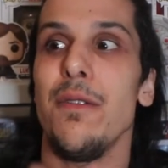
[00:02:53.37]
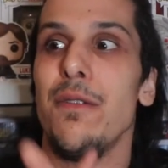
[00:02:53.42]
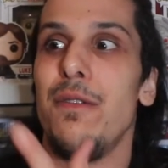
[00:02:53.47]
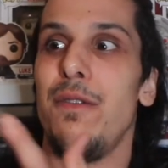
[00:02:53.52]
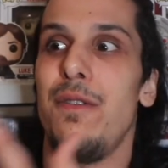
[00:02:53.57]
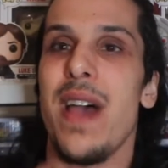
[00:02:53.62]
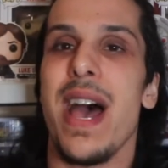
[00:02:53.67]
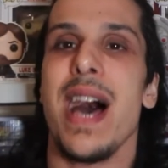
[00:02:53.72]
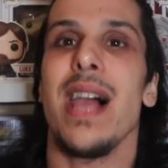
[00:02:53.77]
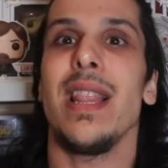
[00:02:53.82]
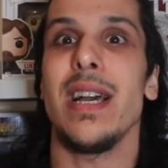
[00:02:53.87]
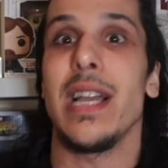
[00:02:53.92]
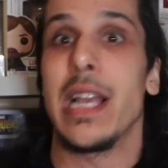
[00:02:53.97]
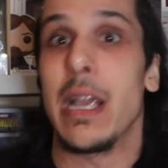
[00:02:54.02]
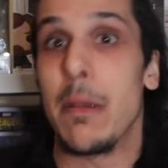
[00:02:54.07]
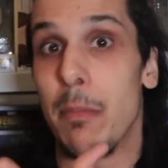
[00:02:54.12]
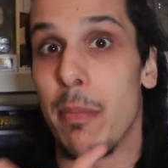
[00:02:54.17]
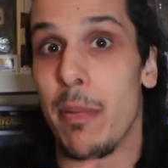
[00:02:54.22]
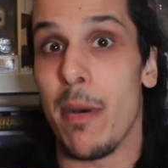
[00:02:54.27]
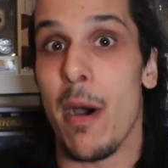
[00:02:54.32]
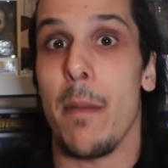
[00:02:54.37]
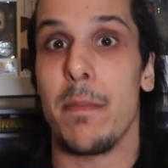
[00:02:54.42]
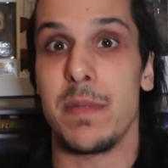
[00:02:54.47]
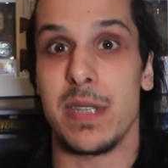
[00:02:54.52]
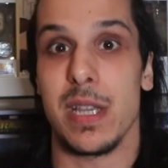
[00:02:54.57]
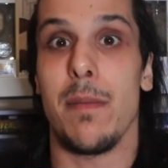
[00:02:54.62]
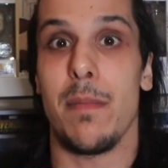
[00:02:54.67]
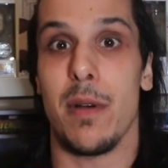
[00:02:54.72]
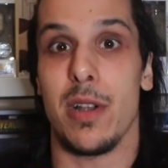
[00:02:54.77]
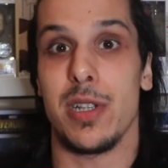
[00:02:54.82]
Valak pops
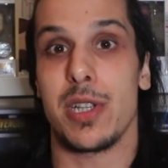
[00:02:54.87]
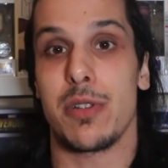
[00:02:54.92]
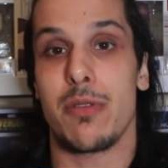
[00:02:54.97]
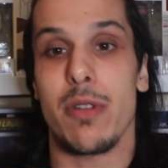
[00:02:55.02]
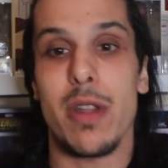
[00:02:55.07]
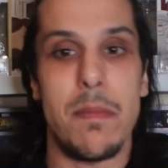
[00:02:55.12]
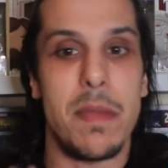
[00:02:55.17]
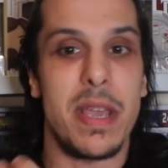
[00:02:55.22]
up on screen,